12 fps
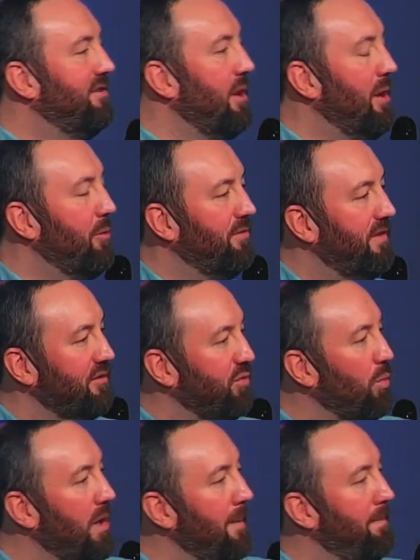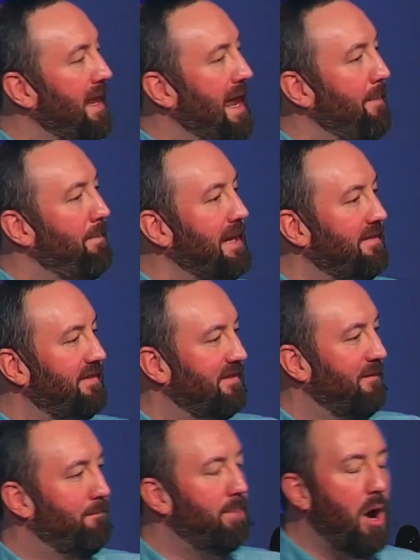is, it was this whip that had
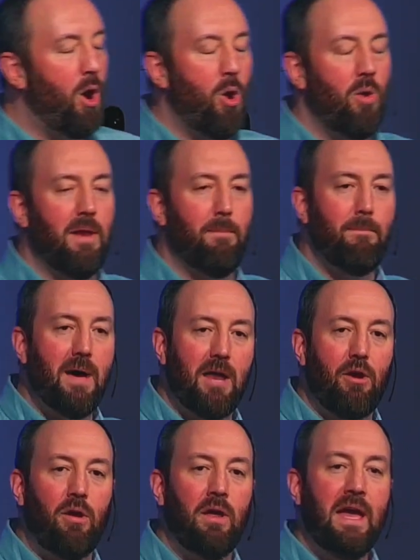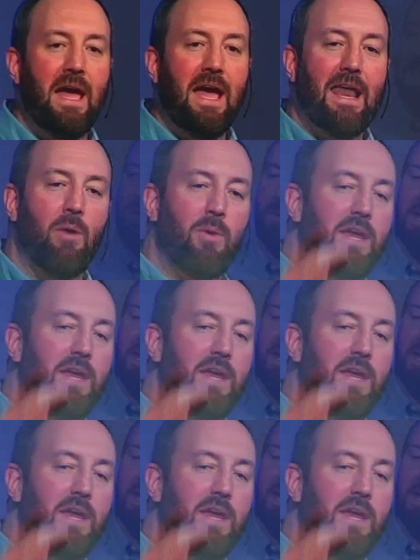pieces of bone and metal, and